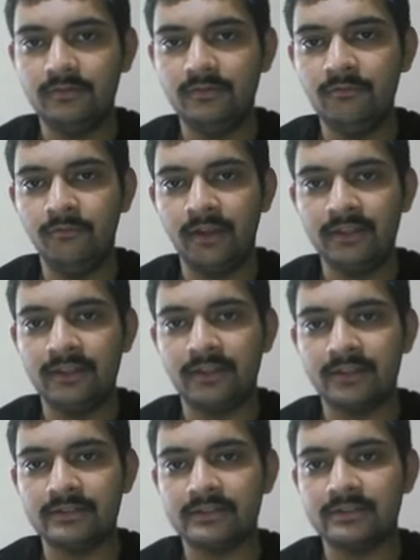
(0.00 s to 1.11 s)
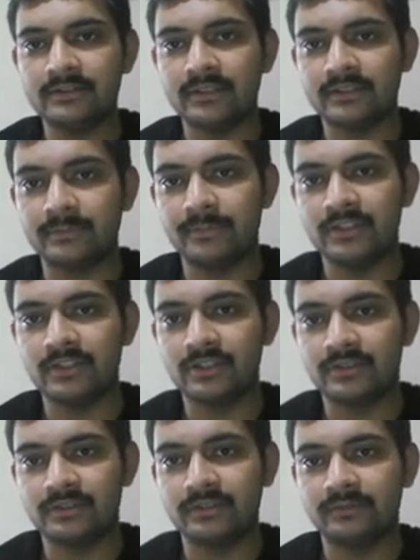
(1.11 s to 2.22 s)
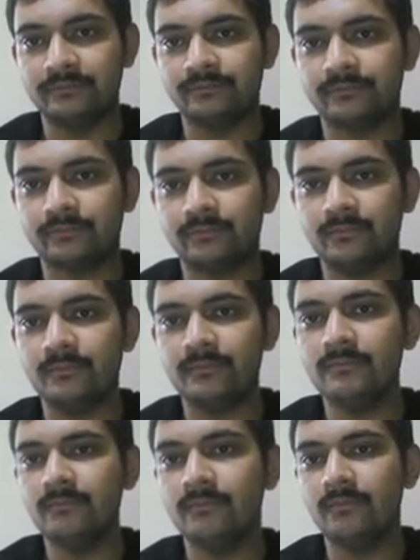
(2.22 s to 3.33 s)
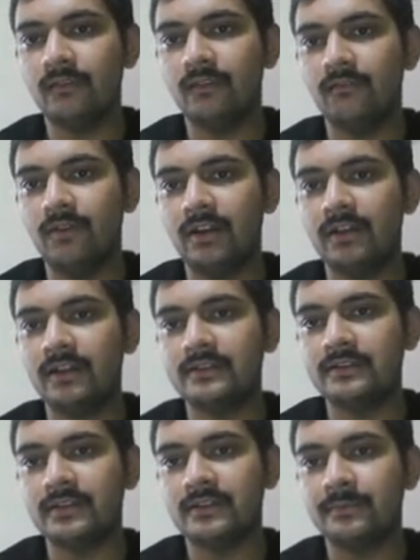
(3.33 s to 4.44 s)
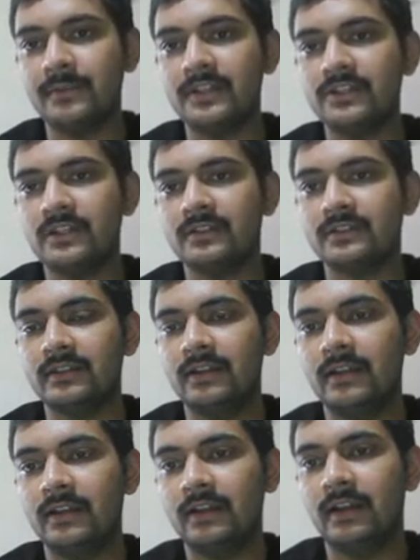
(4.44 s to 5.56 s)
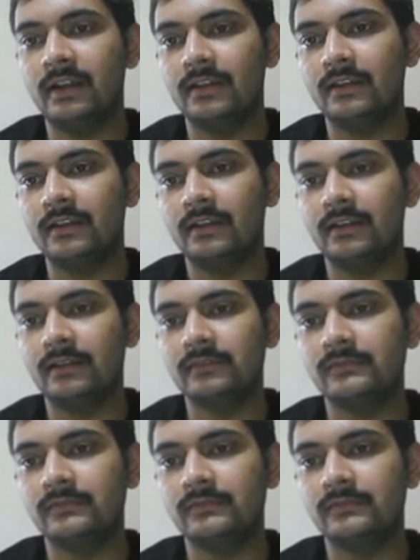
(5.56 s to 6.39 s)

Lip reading: when it is suspicious. When it is suspicious clinically.